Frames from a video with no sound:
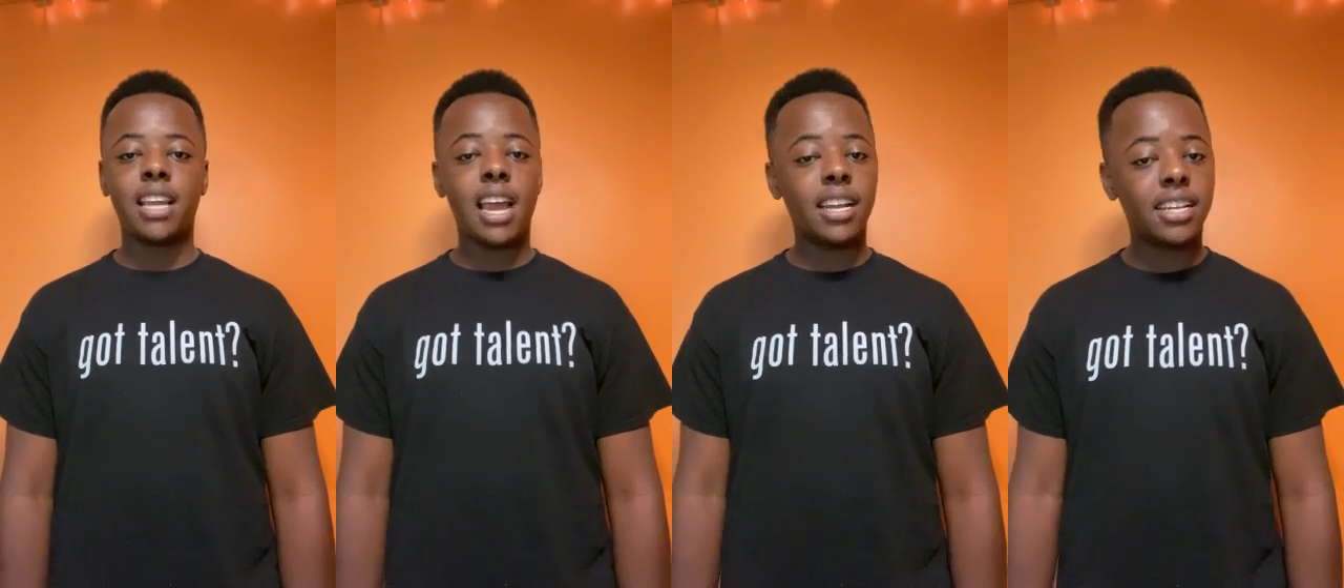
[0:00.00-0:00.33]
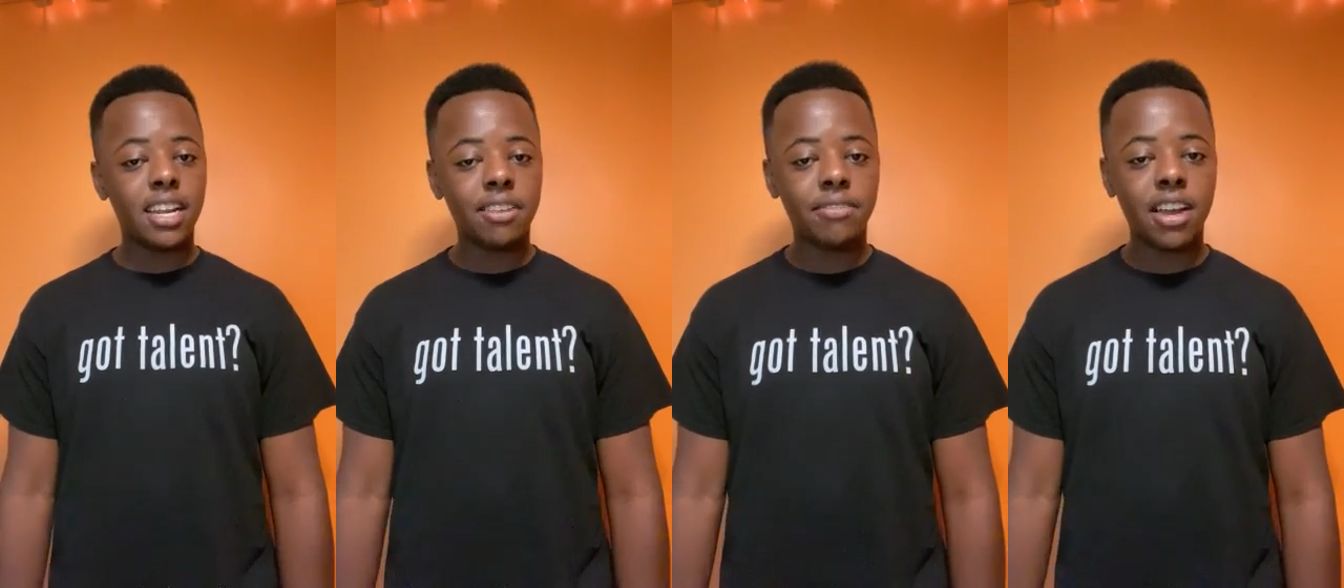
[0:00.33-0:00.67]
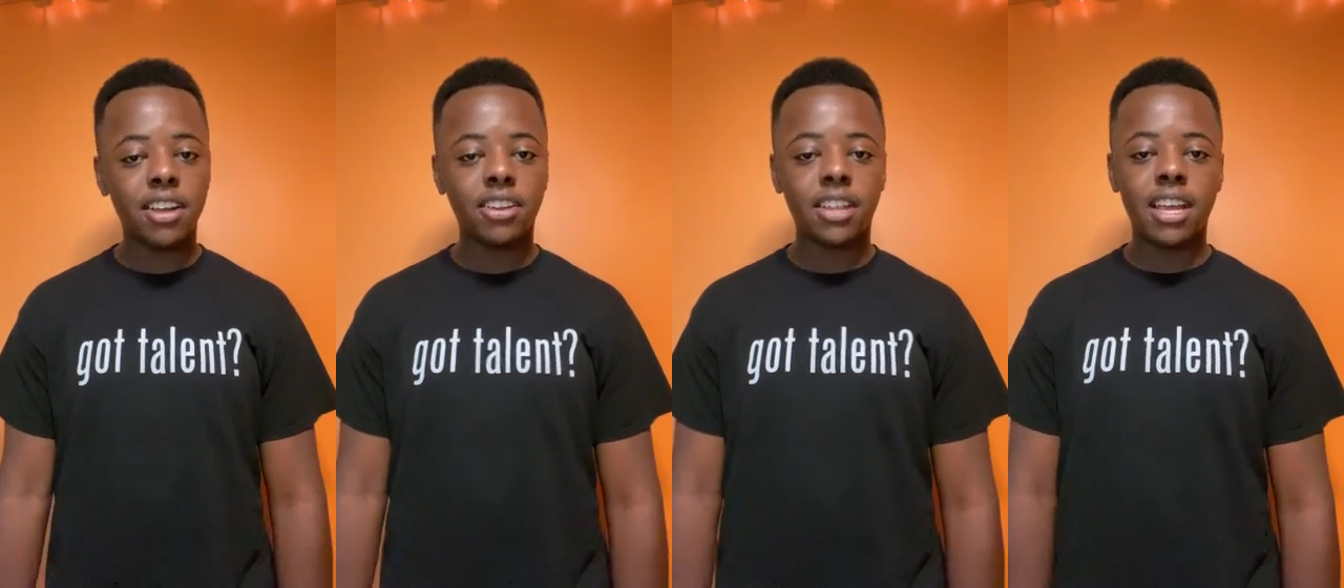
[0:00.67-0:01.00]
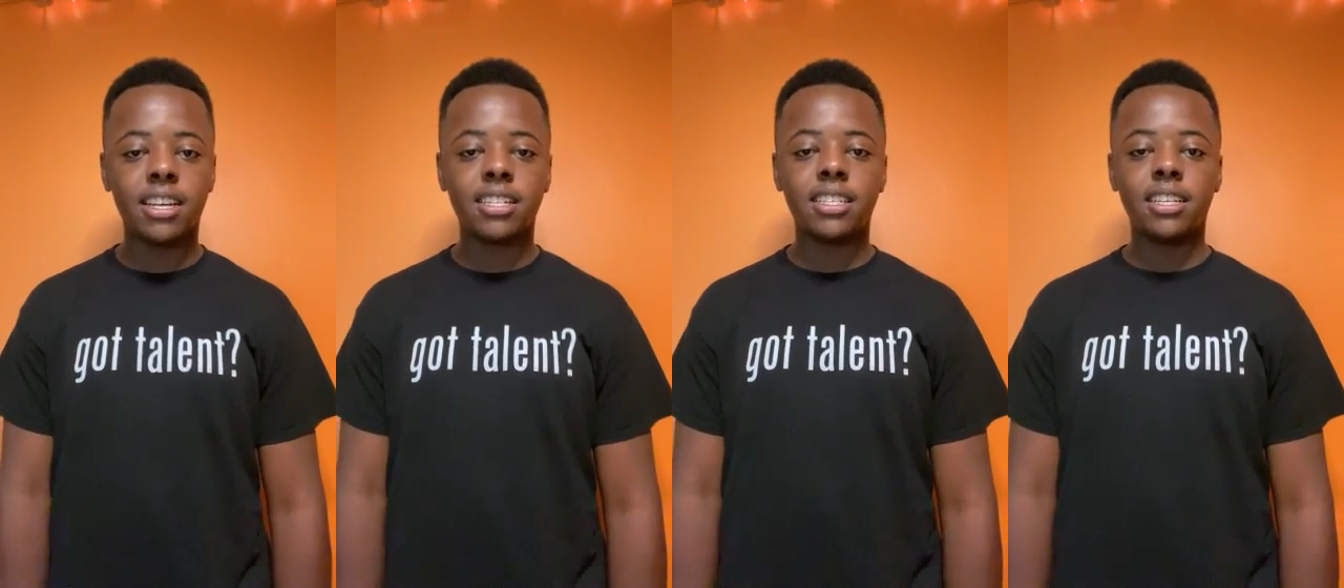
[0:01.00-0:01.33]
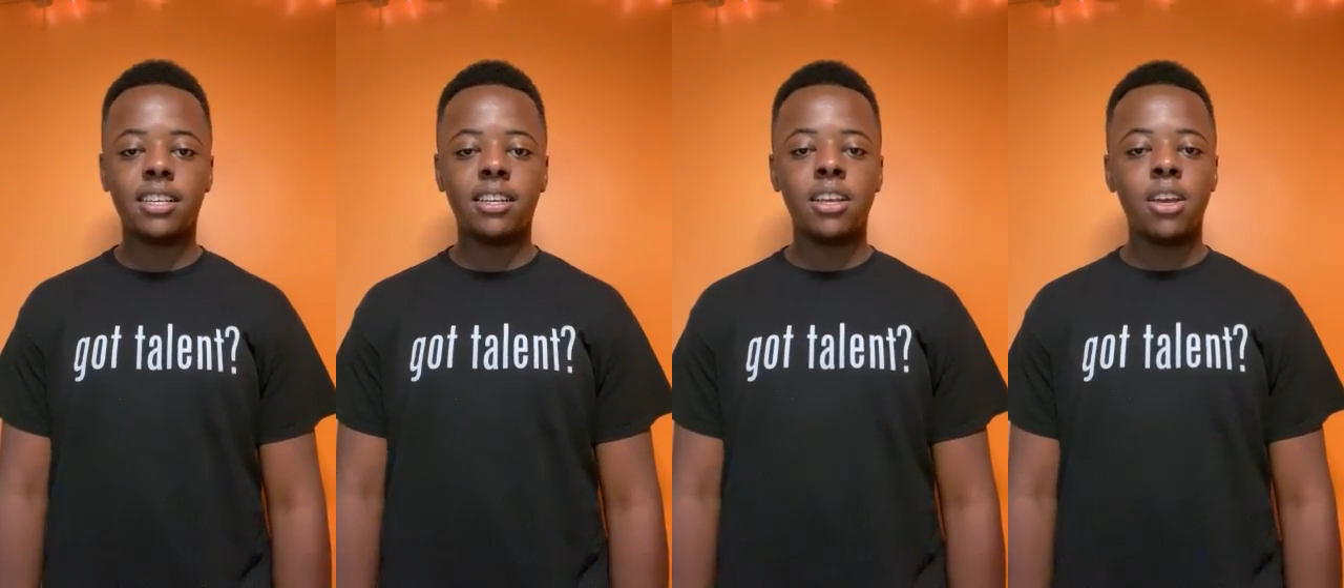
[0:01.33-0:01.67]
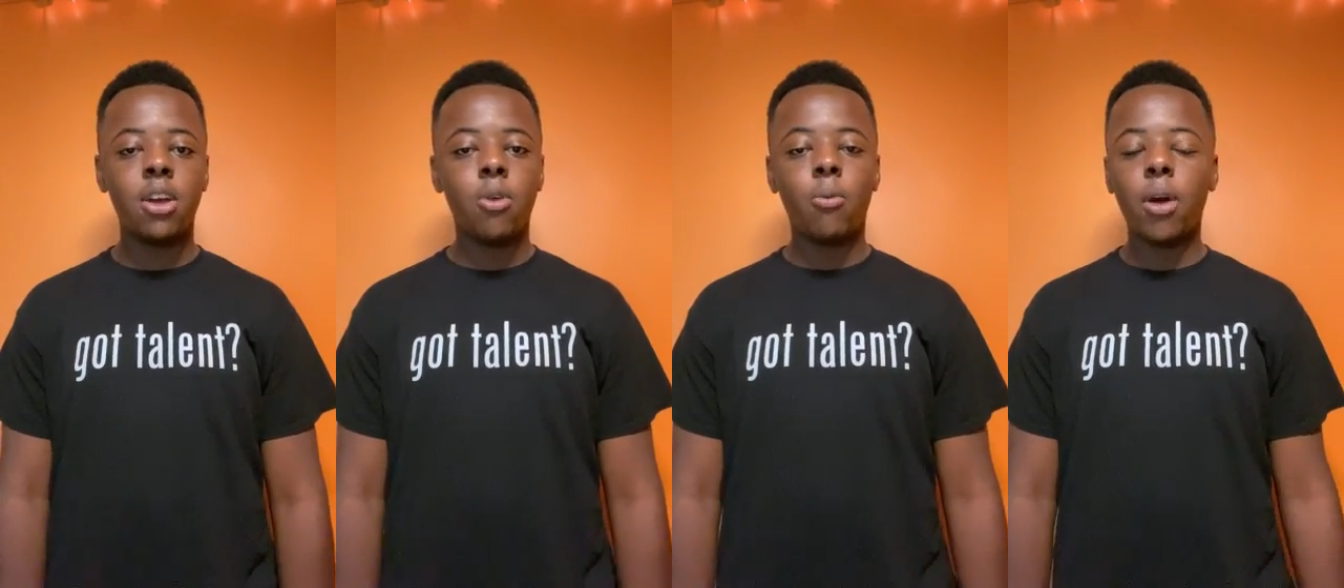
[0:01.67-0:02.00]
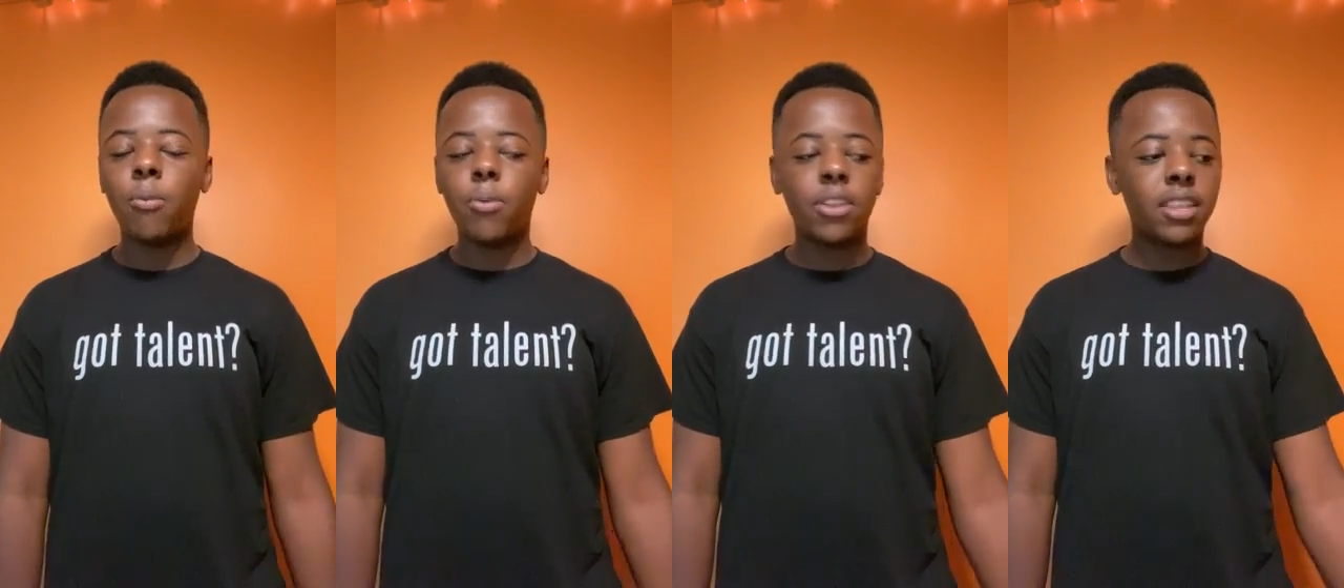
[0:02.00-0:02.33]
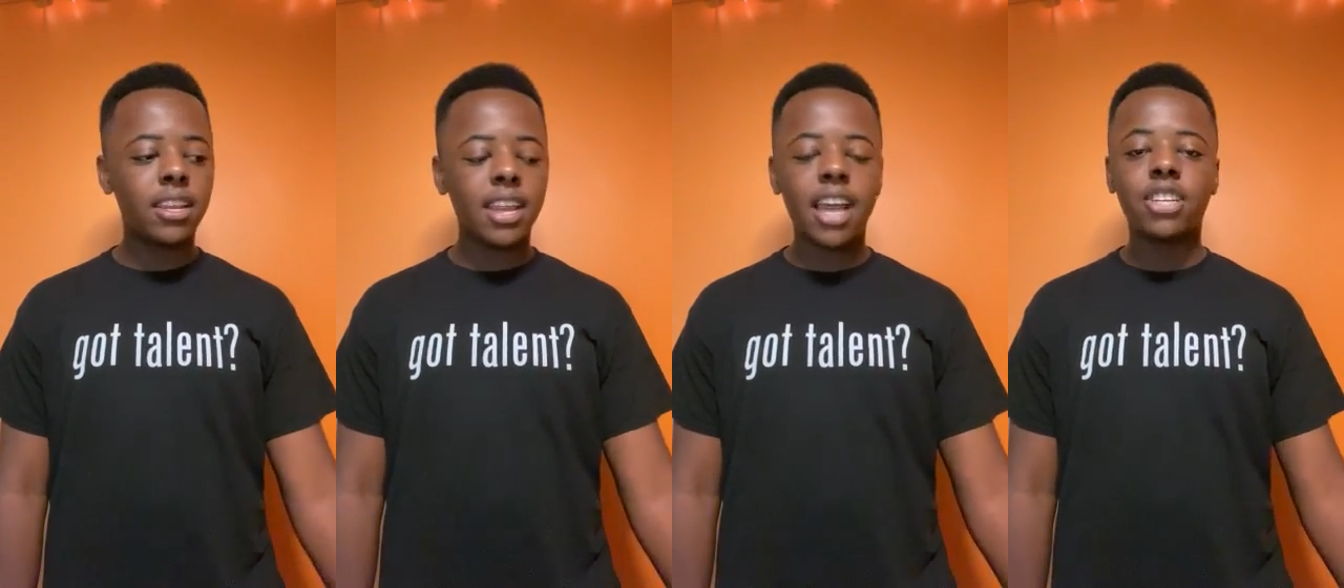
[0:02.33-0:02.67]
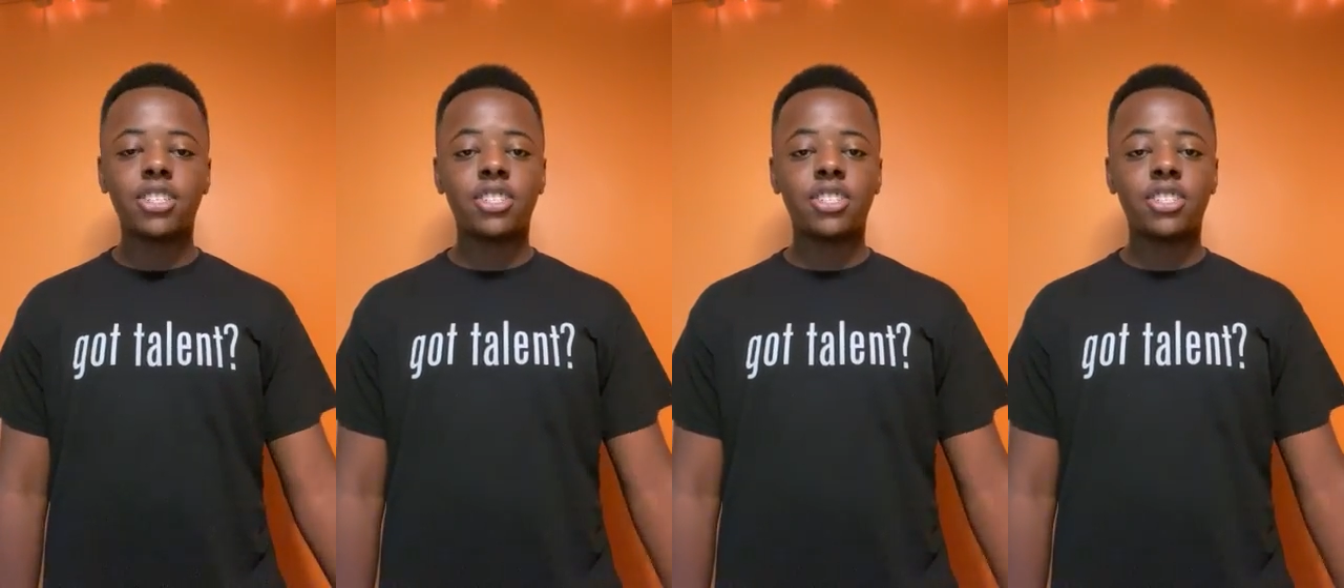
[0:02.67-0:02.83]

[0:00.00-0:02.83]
Identify your legacy. What will the next